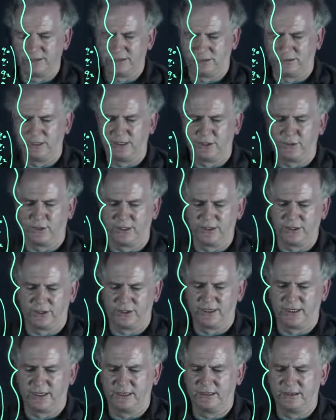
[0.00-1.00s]
so any
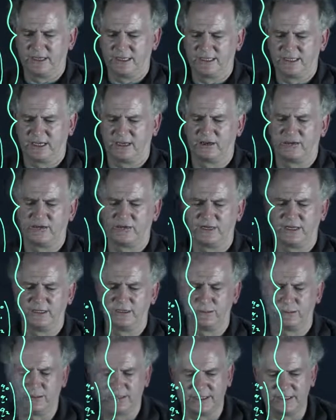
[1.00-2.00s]
quaternion that satisfies
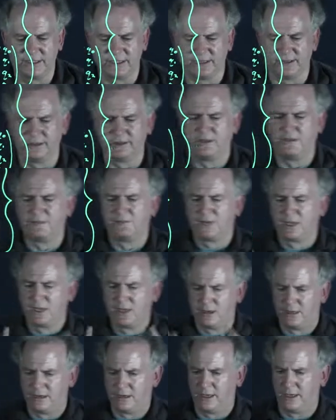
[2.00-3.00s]
a relation,
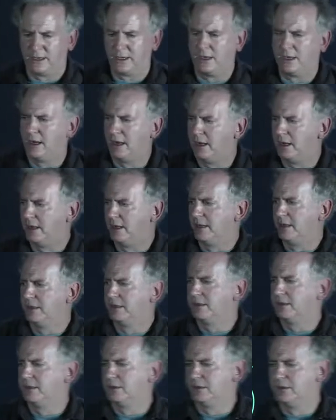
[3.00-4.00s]
the, uh,
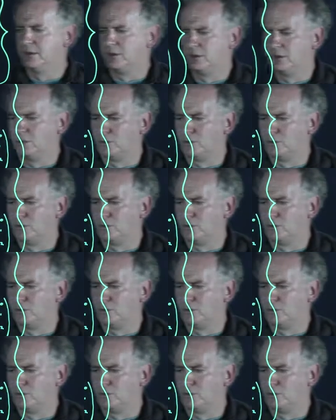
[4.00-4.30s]
the, the,